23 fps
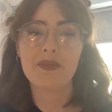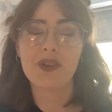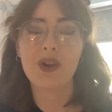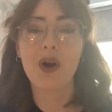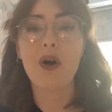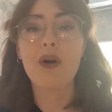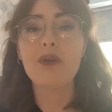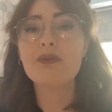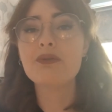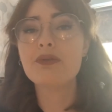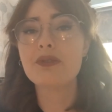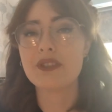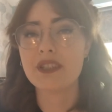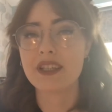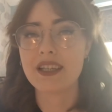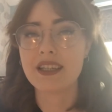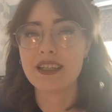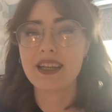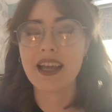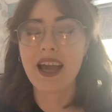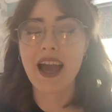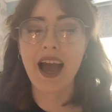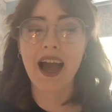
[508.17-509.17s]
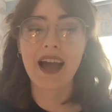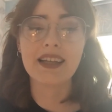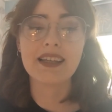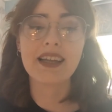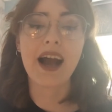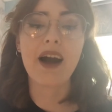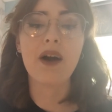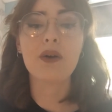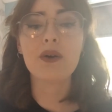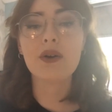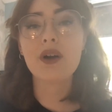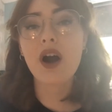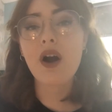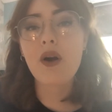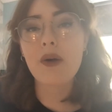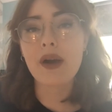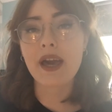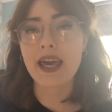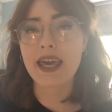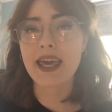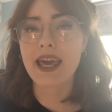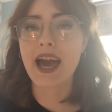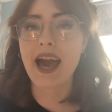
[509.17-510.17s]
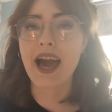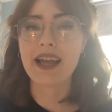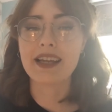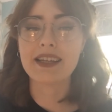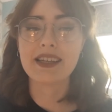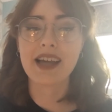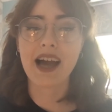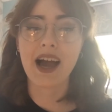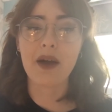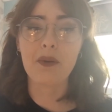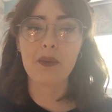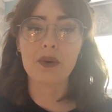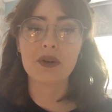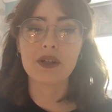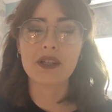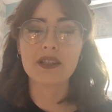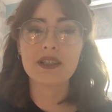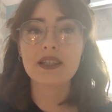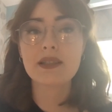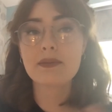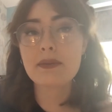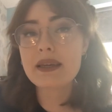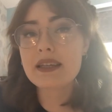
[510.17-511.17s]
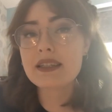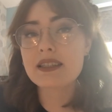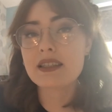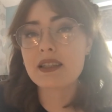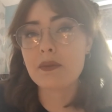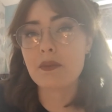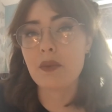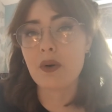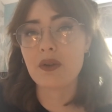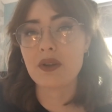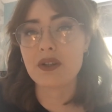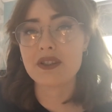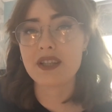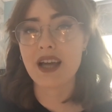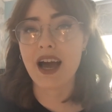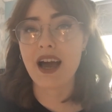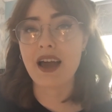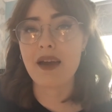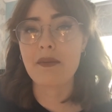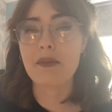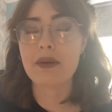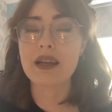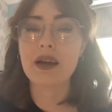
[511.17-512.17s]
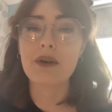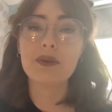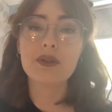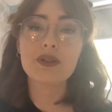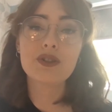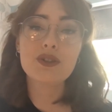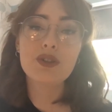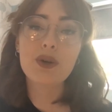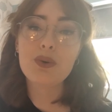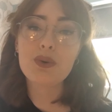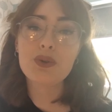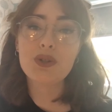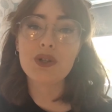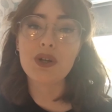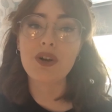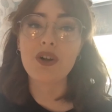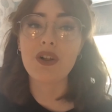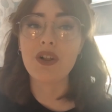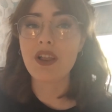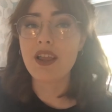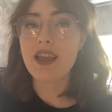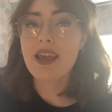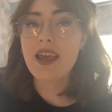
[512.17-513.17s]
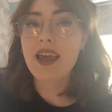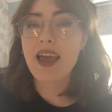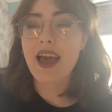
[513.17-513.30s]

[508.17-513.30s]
confident and outgoing, and I wanted to speak to them all the time, and I was social.